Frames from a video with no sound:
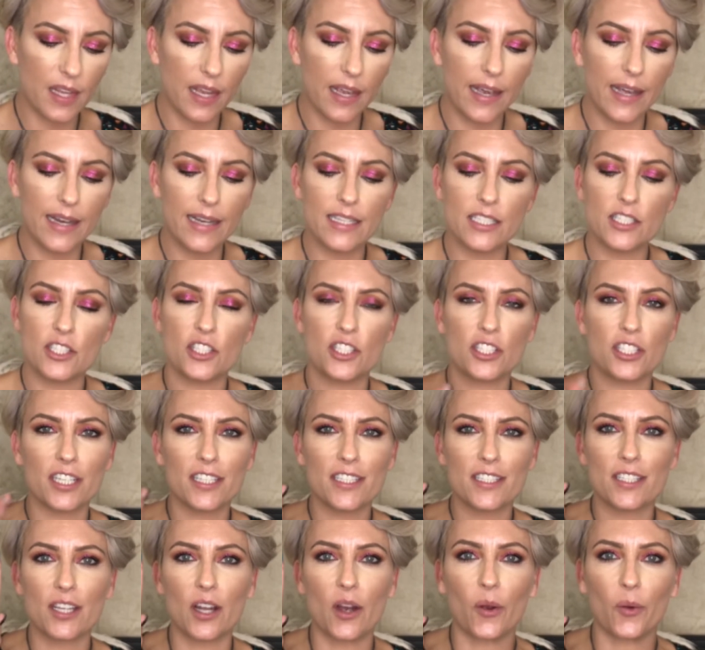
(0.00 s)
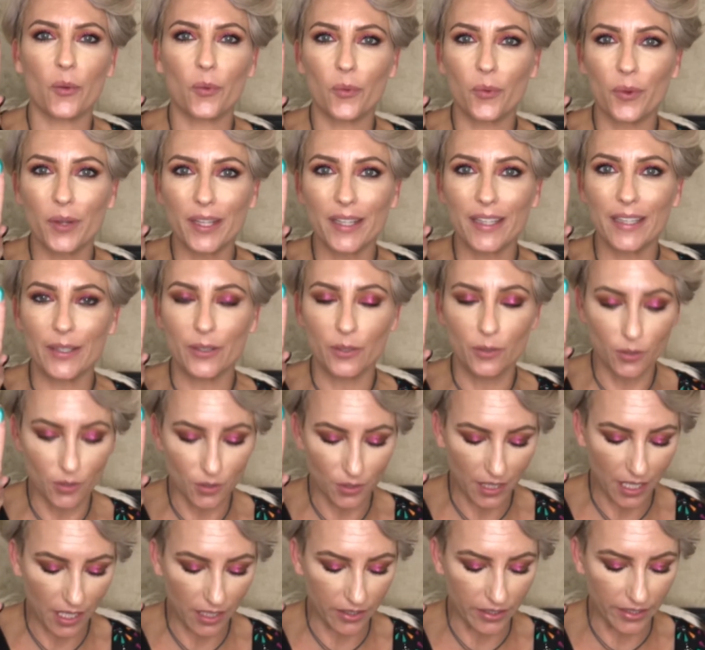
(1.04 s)
And it's just a really cool
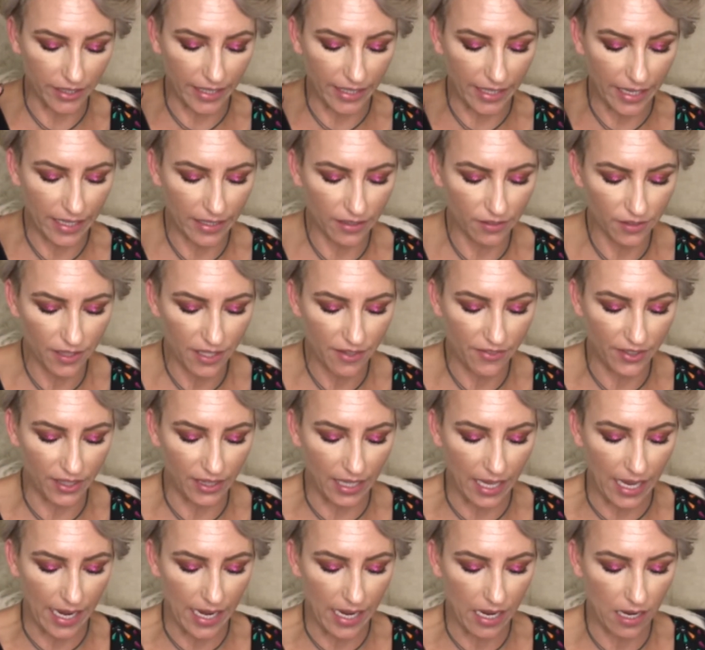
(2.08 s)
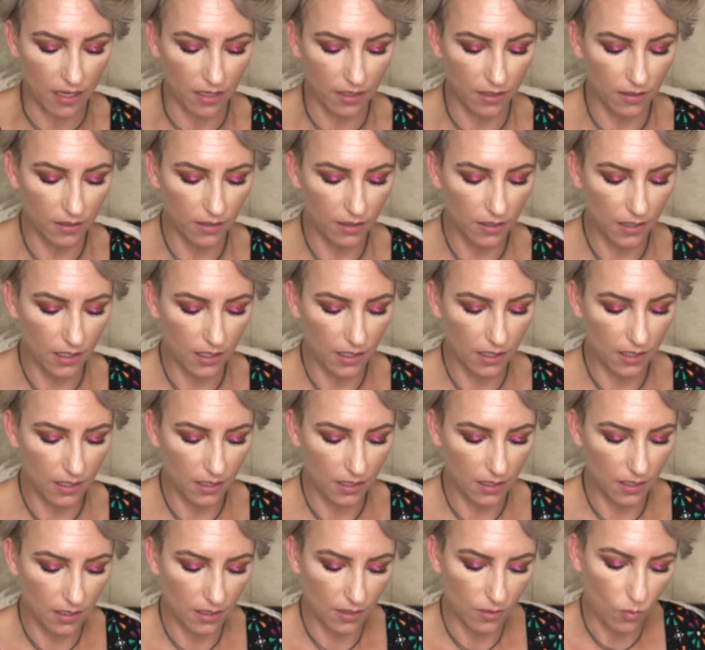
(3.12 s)
color. And I don't even like
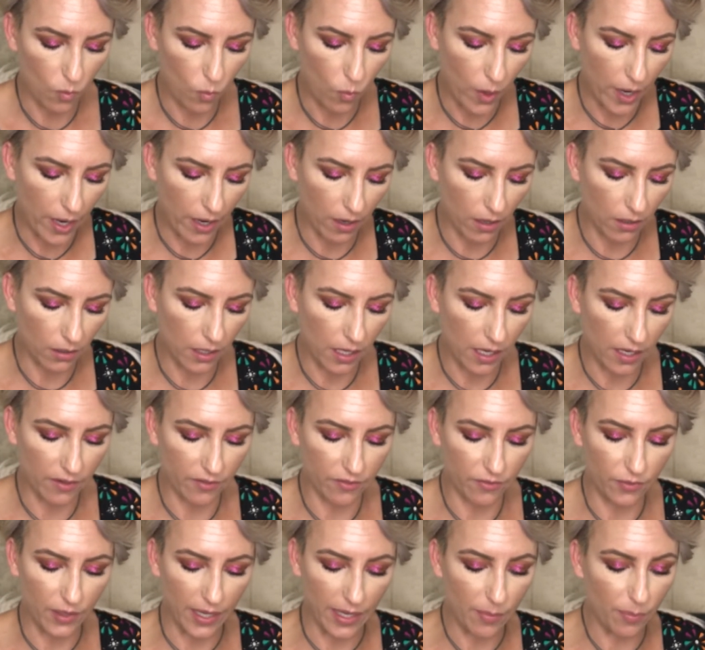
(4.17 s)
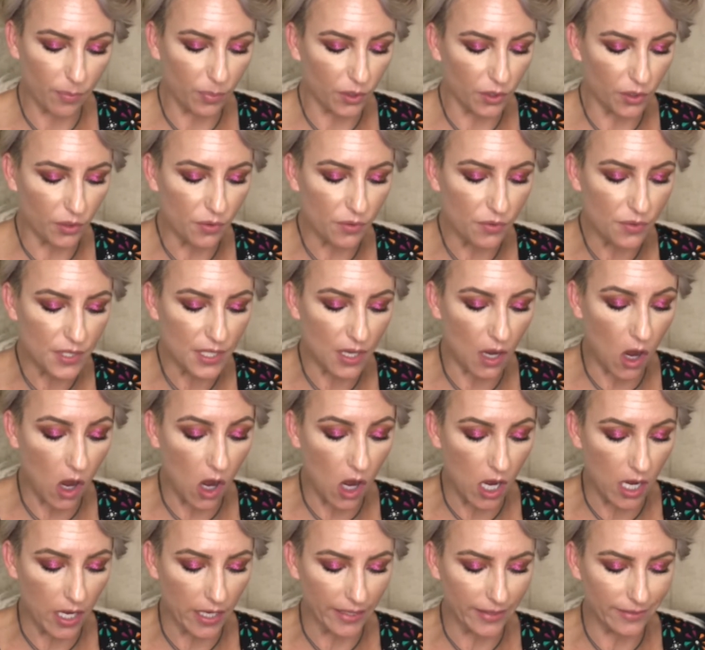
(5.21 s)
wear a lot of like blues
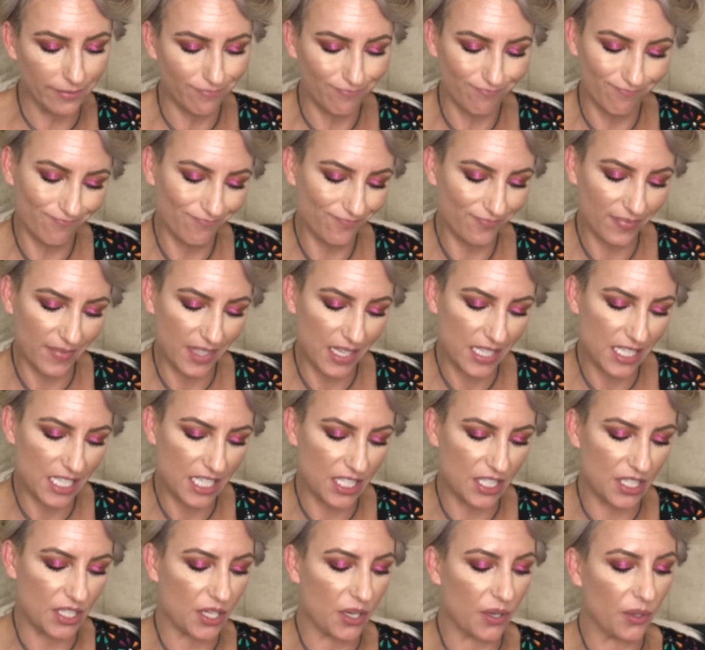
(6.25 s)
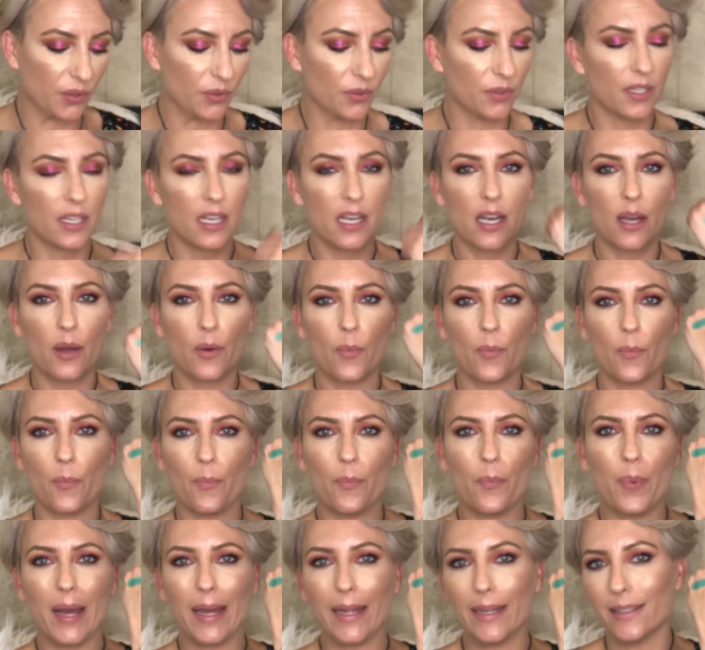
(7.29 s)
on. I just don't.
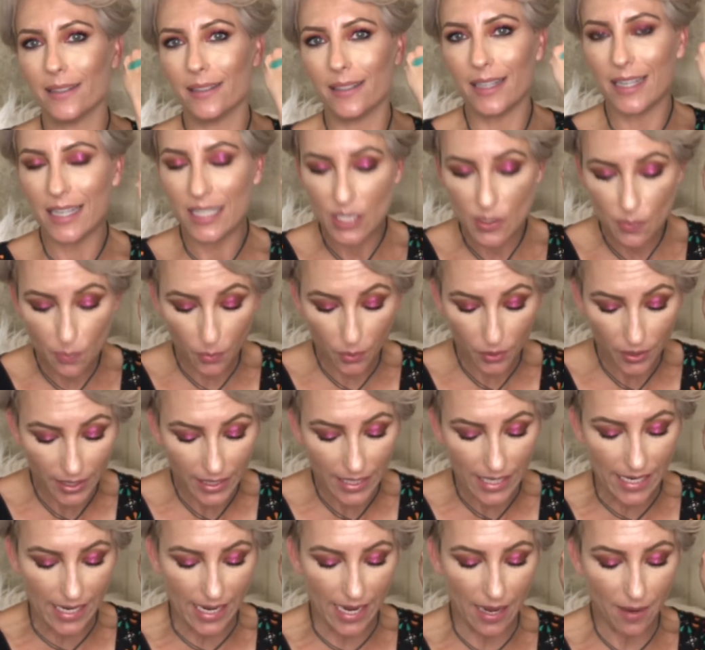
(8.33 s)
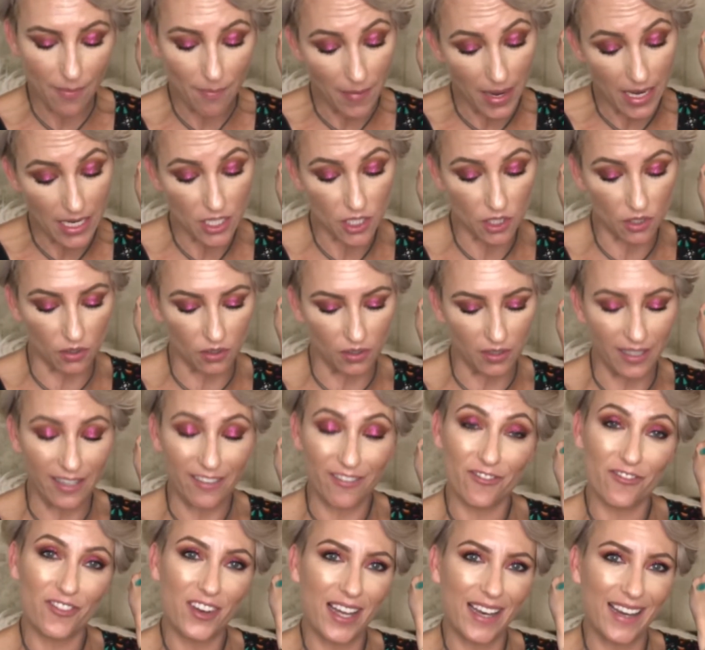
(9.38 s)
But it's pretty and magical
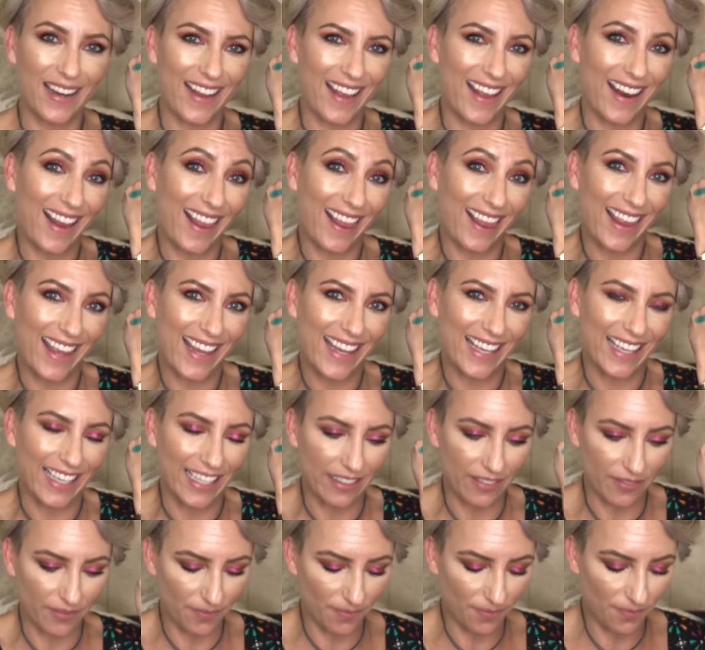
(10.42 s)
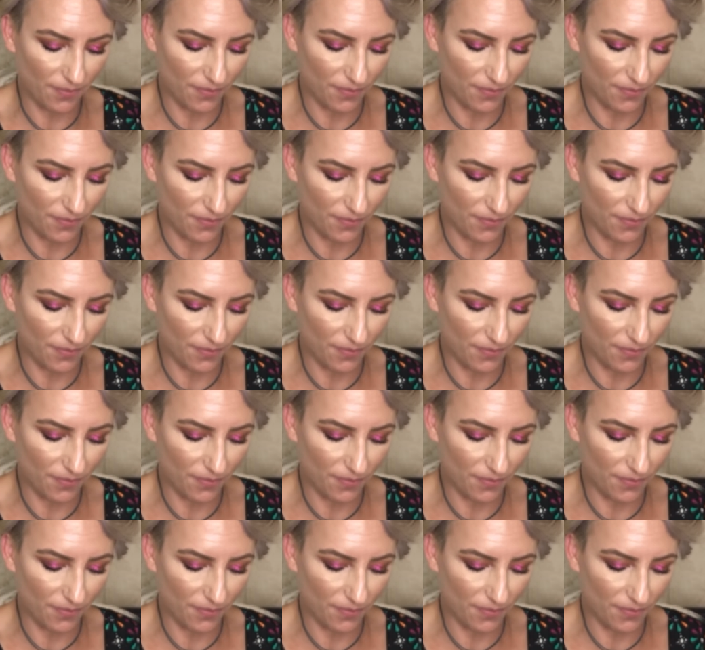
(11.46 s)
and fun and I like it.